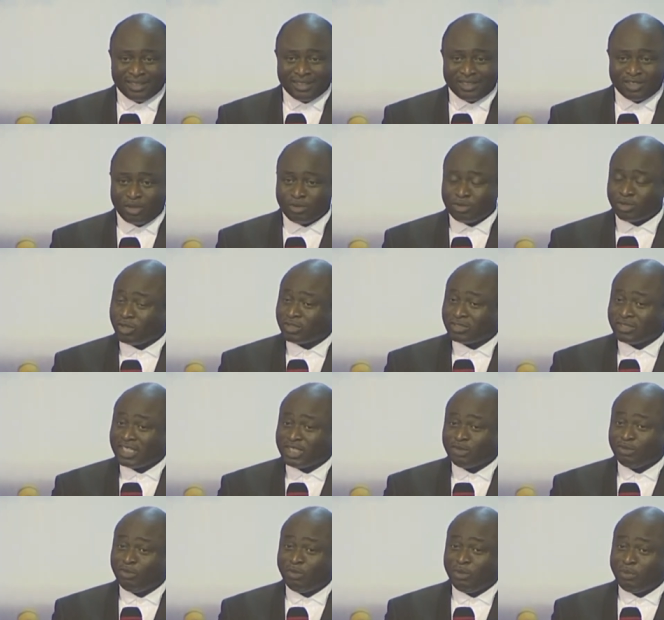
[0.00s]
Some
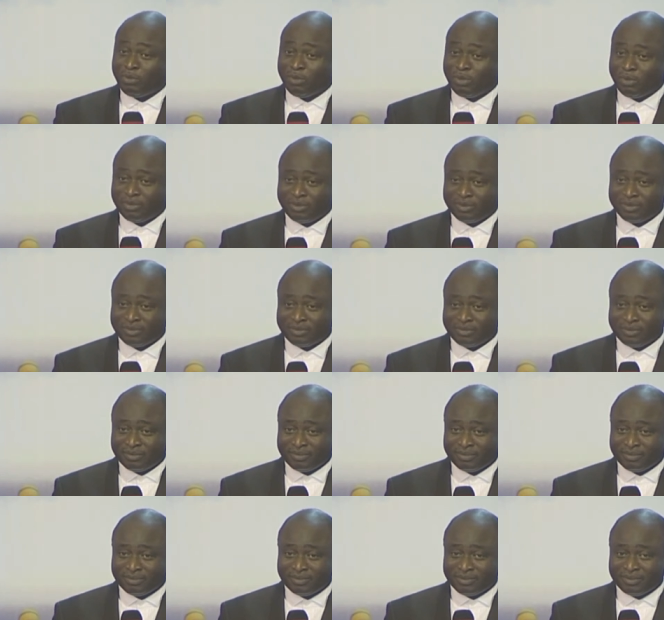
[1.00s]
successful people
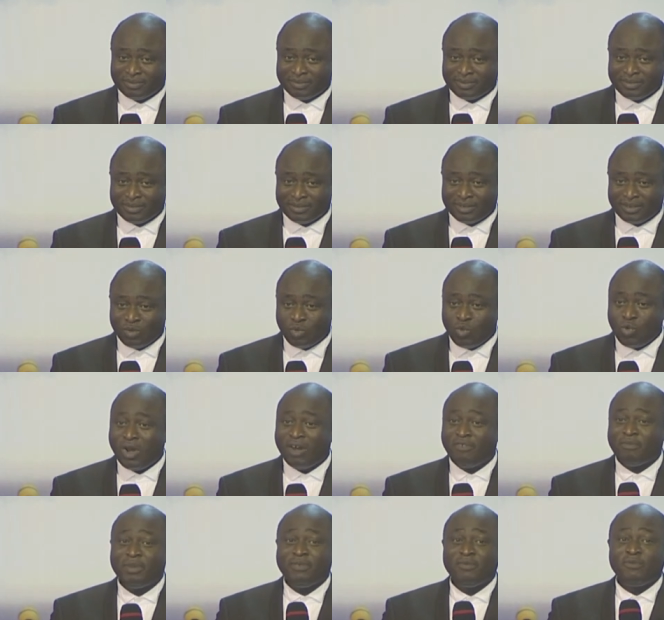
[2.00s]
who
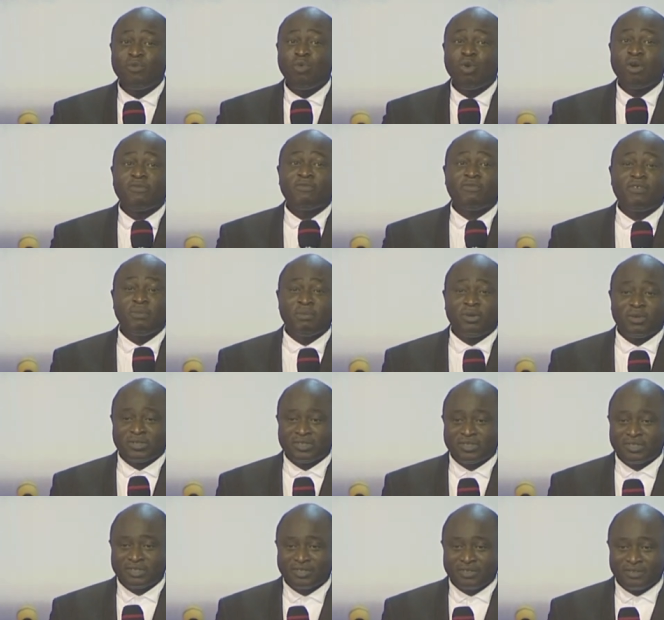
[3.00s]
have been world
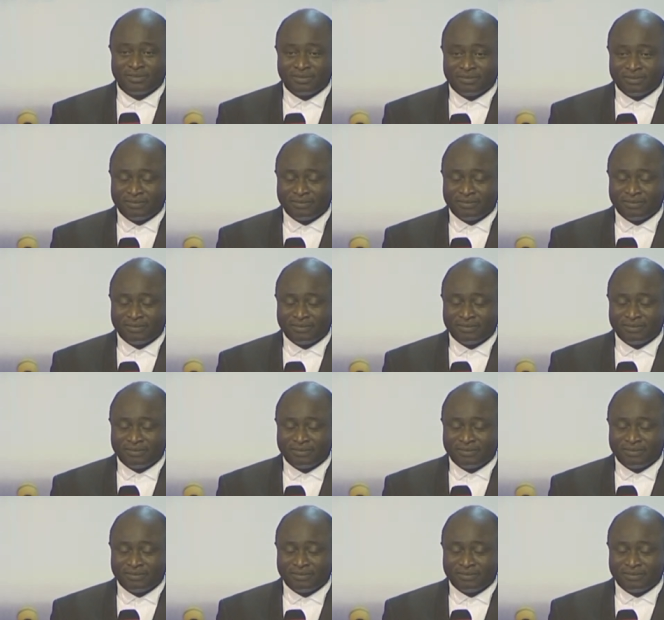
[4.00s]
famous.